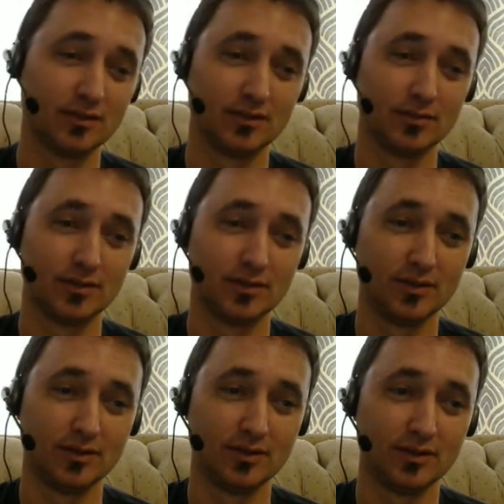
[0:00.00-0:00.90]

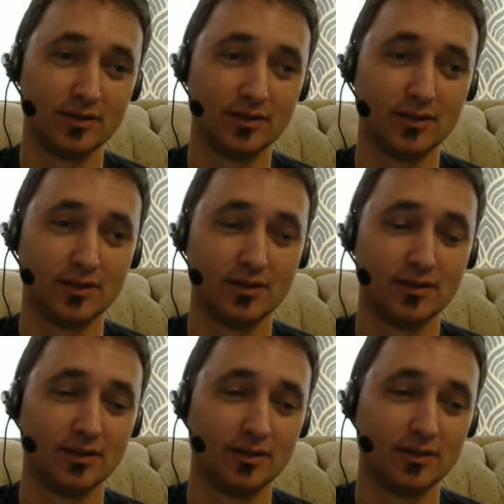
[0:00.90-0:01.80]

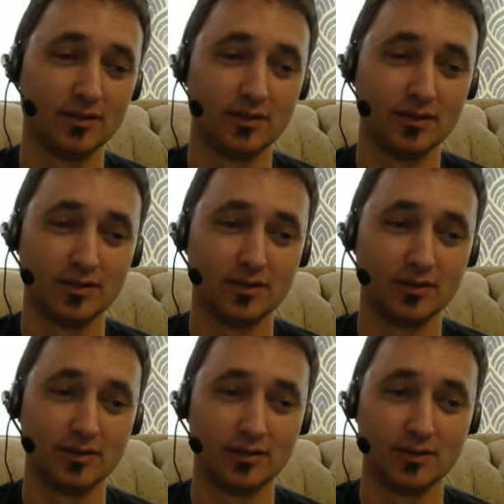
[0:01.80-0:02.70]

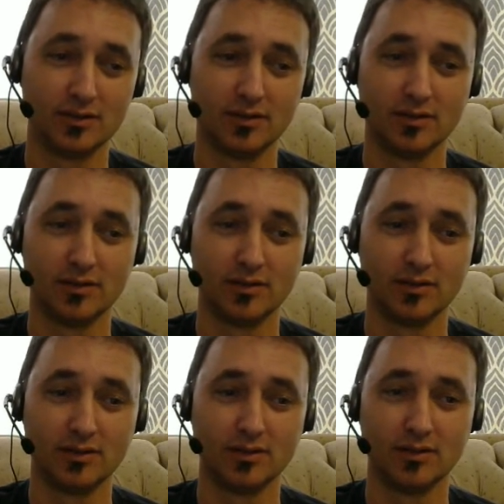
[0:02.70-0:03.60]

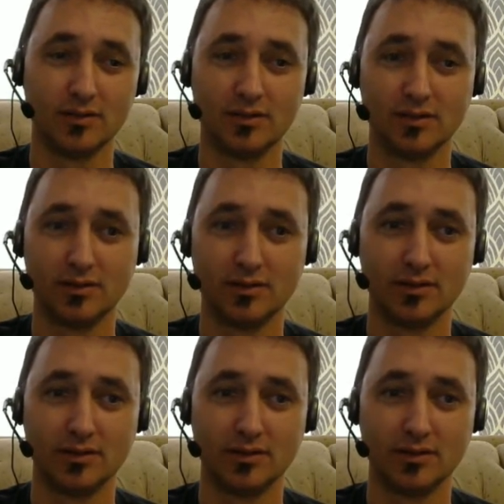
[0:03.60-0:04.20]
(silence)